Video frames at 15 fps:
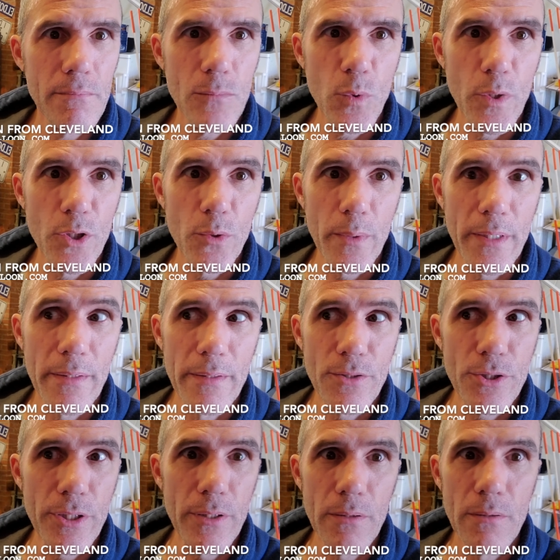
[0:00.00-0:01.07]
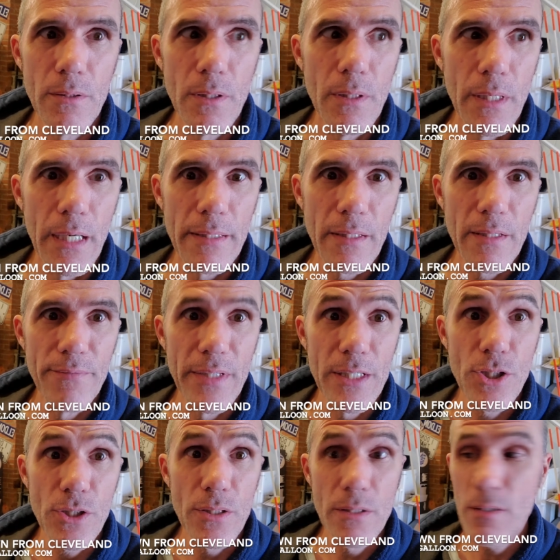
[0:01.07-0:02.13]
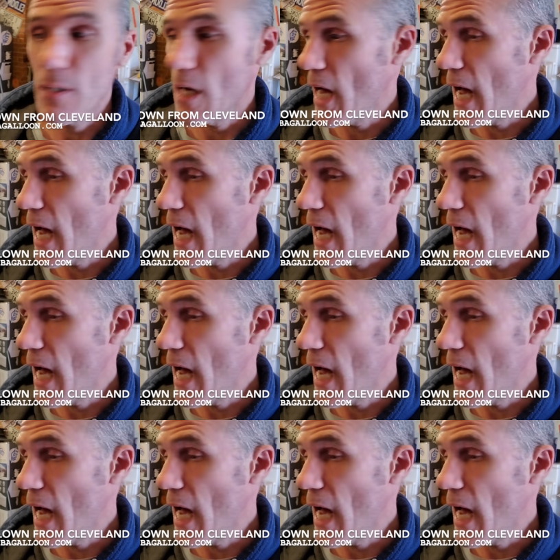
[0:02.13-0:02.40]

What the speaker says: 2020 this year, at the conventions,